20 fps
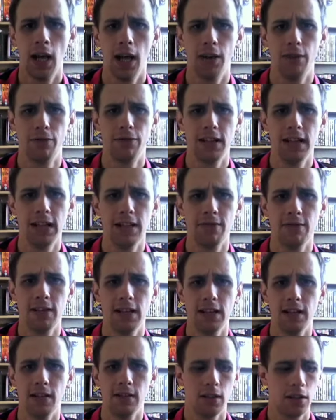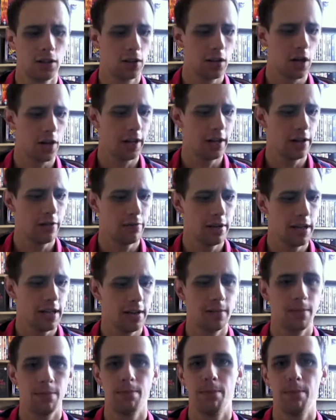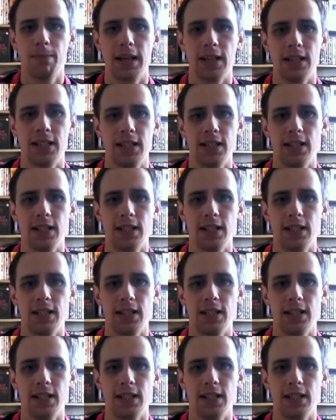They've really gone in and remixed